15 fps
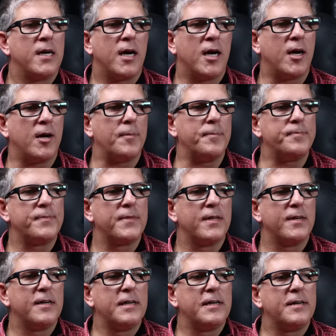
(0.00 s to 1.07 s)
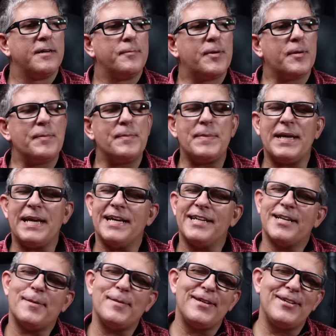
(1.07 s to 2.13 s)
But
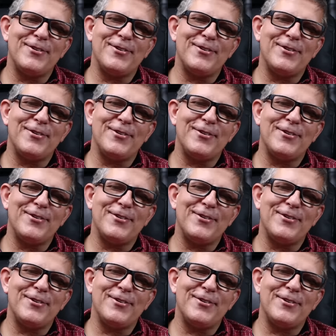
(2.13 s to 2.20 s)
man, I mean,